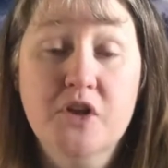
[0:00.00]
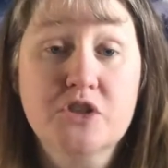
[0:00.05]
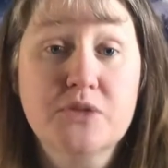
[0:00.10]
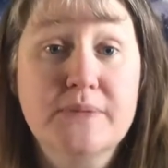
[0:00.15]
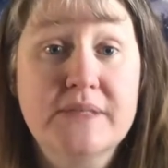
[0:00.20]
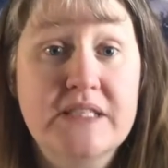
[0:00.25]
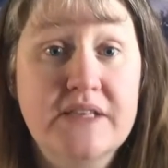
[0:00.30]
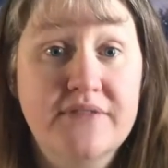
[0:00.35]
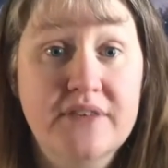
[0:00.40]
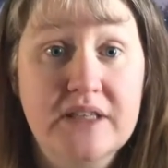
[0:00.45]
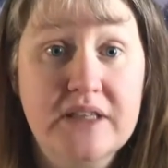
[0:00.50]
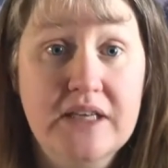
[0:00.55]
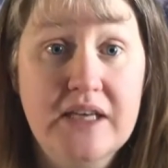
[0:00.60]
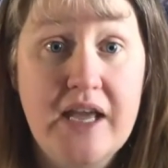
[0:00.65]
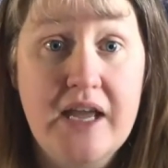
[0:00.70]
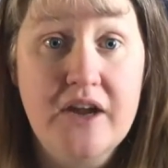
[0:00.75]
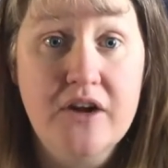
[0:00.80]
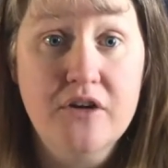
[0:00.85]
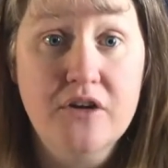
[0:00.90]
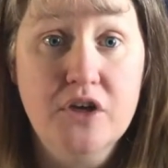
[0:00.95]
They're
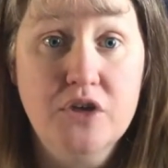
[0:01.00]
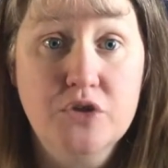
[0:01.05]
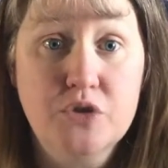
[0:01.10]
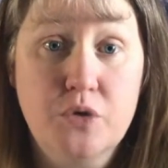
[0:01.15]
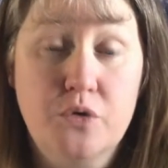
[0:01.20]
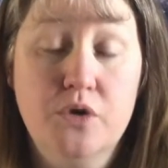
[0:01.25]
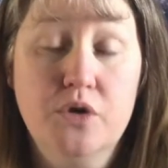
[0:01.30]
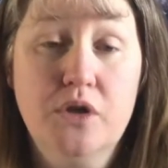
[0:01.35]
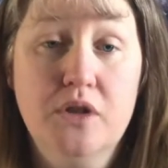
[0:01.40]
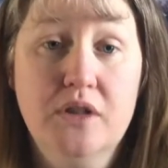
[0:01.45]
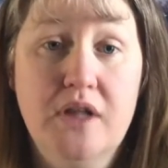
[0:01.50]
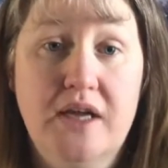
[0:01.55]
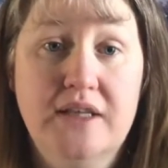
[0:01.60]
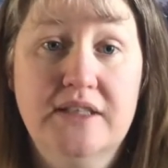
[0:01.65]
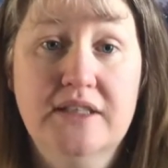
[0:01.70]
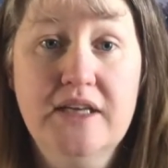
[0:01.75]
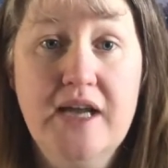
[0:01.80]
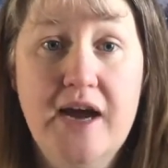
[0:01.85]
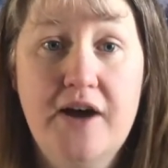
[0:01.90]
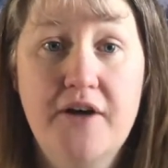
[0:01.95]
specifically geared toward
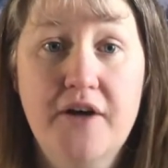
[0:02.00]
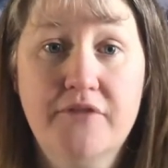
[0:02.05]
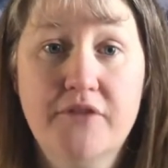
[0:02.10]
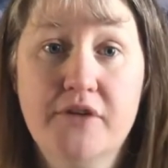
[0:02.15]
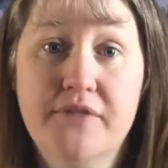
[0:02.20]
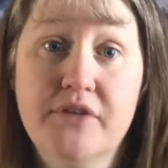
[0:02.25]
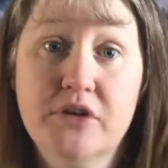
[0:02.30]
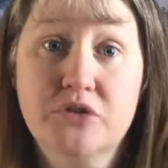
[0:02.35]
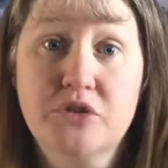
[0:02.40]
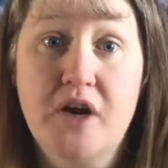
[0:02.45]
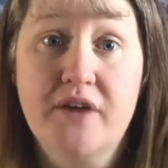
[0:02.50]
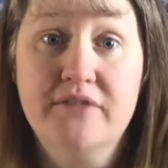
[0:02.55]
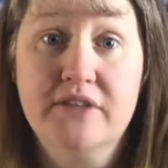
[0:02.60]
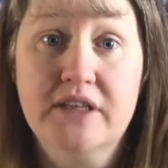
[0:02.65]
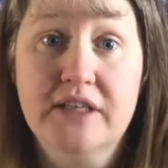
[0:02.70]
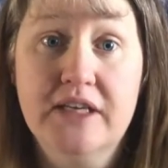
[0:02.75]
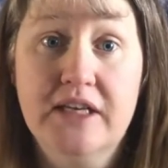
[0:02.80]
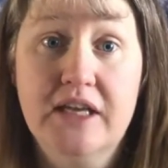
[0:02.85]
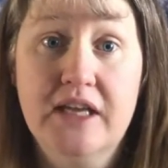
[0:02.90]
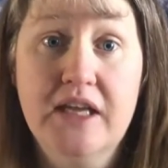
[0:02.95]
London. However, if you're
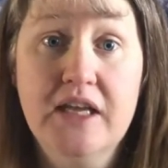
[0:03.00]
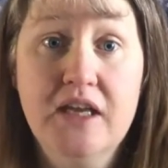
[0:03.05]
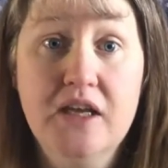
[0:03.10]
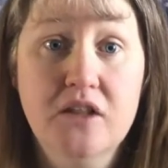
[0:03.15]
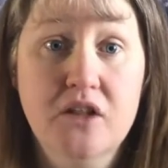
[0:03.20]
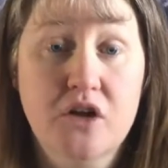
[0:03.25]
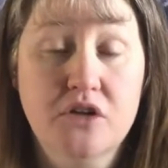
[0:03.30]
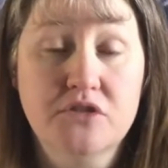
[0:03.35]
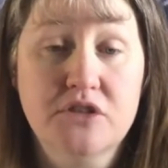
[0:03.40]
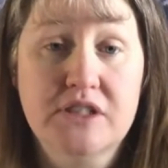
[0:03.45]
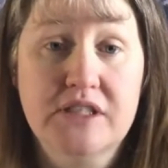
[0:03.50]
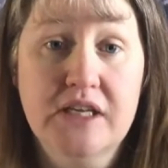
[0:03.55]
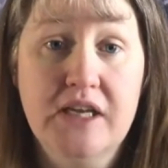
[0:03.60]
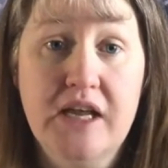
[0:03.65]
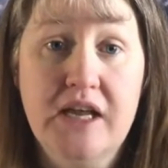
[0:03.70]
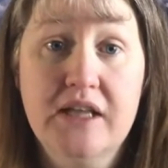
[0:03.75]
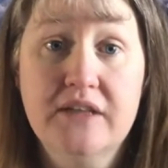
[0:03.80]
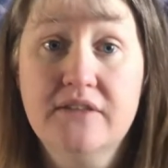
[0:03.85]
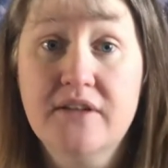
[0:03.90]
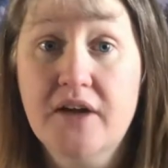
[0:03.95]
traveling in any large
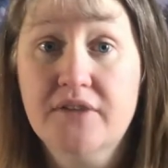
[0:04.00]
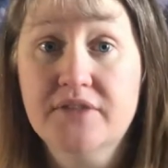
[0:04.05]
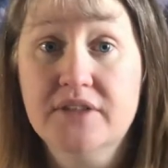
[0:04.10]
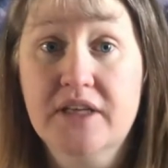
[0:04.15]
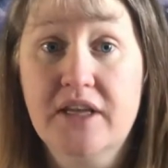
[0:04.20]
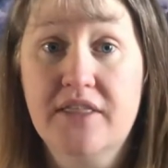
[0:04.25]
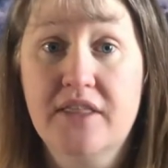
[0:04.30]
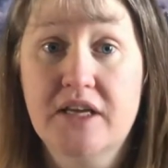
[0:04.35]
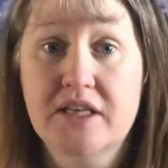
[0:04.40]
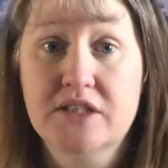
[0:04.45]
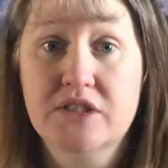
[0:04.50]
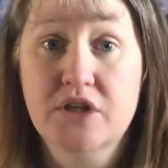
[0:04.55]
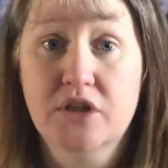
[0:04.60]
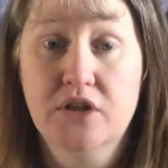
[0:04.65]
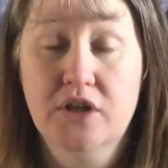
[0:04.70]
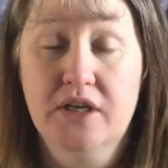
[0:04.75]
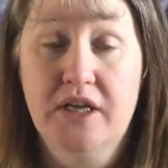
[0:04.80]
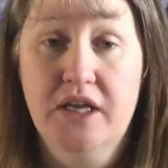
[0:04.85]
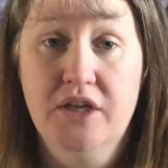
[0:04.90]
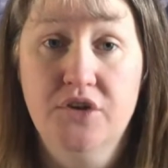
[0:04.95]
city, it's definitely things to
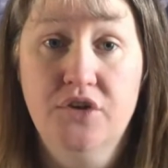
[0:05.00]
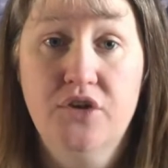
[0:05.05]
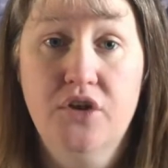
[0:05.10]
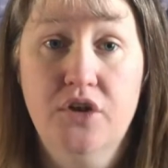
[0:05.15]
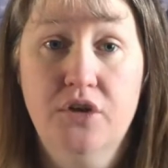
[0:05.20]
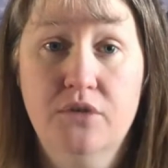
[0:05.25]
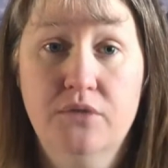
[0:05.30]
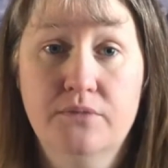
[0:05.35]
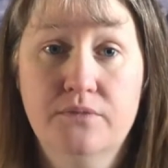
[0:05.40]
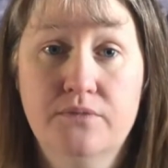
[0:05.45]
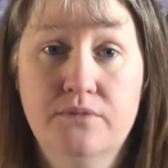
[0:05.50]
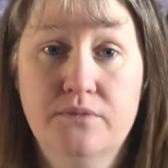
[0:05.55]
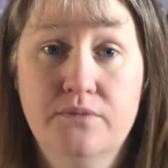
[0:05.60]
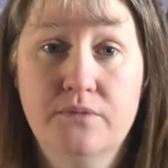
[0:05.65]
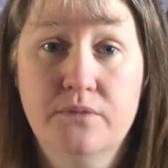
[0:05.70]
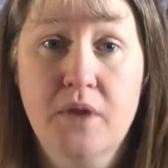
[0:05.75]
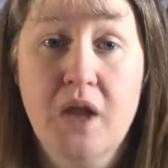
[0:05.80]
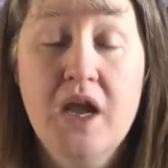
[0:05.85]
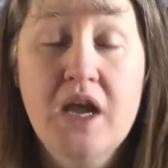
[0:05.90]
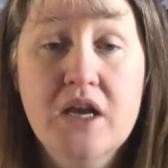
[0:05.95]
look into.
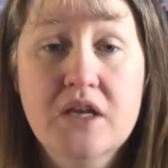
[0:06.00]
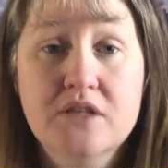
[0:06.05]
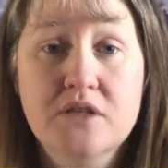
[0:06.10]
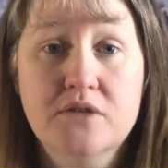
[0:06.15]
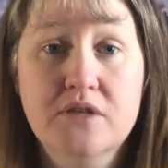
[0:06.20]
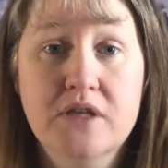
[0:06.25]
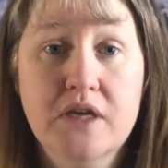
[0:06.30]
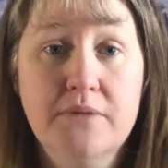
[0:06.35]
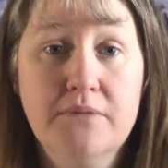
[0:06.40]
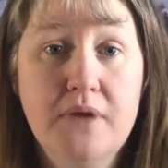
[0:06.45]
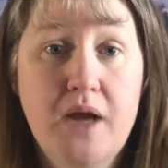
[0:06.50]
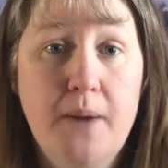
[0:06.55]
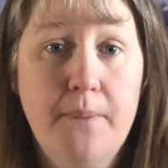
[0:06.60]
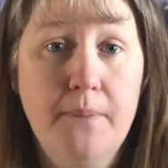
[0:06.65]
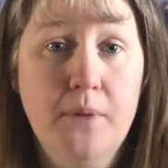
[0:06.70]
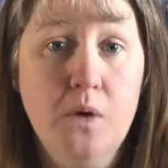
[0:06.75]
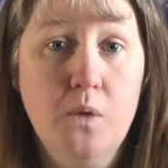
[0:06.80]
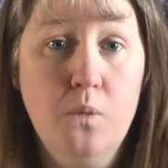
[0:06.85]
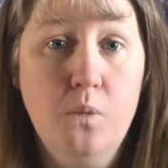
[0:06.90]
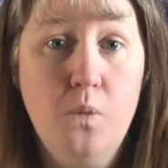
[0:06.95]
So tip
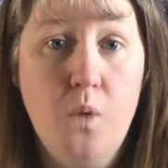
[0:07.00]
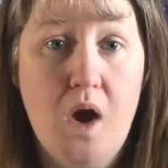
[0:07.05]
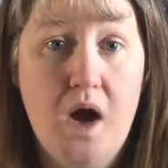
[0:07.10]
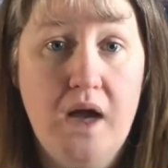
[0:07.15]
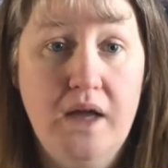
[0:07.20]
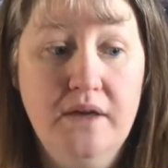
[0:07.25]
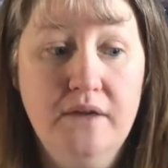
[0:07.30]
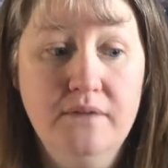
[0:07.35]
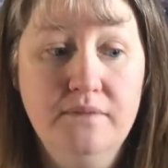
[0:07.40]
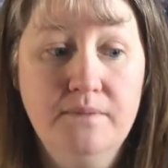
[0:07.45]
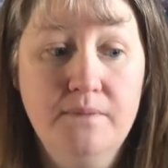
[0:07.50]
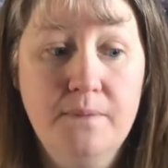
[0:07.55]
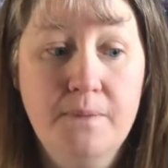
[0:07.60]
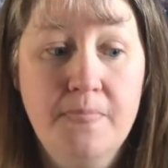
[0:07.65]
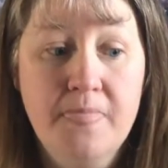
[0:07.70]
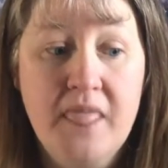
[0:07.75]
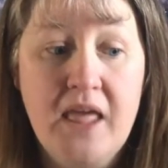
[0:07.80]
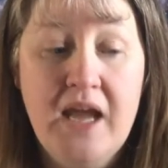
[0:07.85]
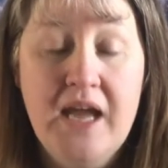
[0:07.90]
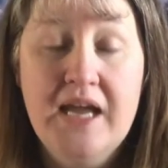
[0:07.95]
number 1
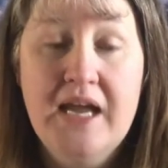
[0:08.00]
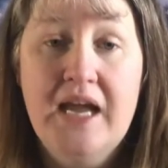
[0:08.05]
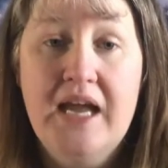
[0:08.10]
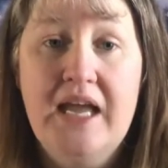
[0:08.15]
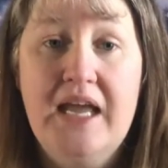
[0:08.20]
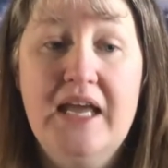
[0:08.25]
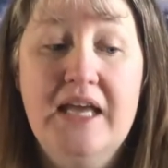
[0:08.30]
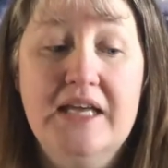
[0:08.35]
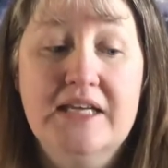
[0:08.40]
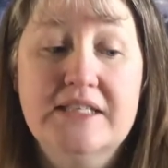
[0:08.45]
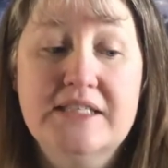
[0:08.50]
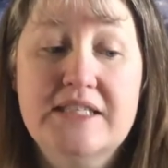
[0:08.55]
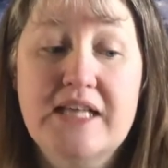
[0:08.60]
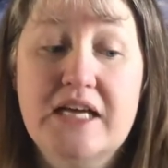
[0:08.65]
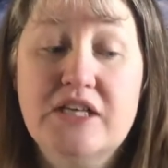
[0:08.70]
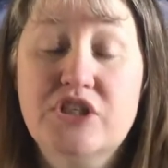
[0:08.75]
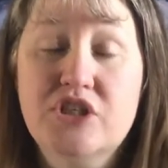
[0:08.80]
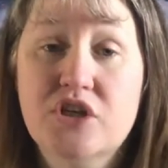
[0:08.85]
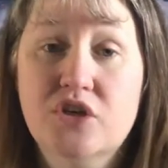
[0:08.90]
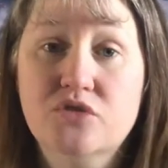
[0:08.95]
is
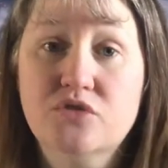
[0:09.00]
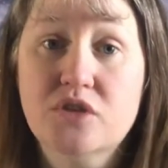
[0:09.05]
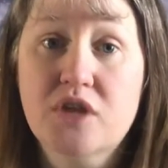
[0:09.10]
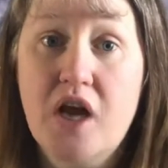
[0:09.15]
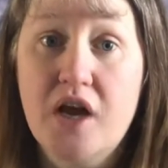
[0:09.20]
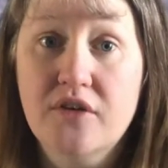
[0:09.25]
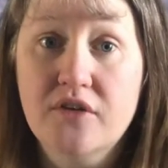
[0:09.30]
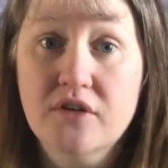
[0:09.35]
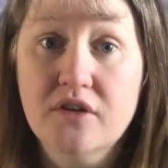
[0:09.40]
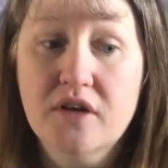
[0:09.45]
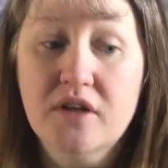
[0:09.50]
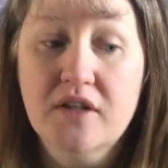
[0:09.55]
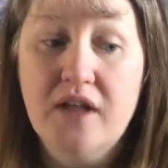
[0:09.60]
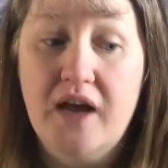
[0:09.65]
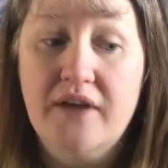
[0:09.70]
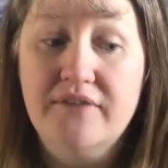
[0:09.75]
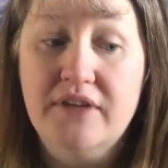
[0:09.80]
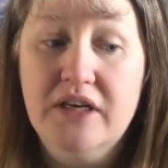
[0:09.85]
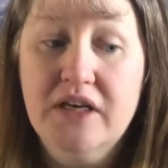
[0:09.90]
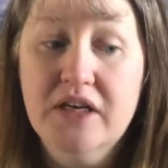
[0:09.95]
that children under
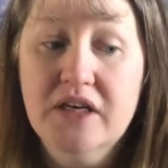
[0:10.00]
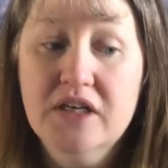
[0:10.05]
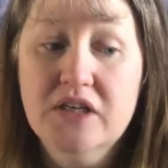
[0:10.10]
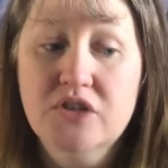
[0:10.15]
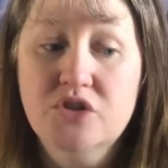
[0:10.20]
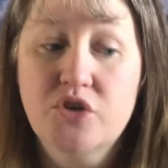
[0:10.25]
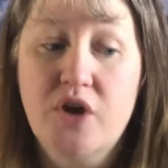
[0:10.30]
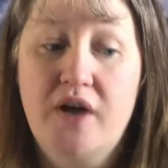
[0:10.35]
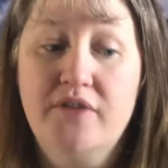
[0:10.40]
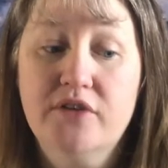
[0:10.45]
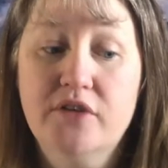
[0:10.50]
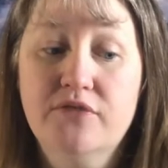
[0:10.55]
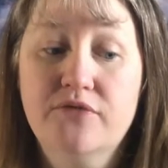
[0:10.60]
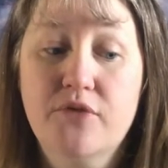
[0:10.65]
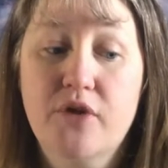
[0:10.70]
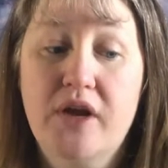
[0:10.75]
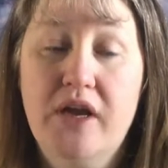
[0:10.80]
11 travel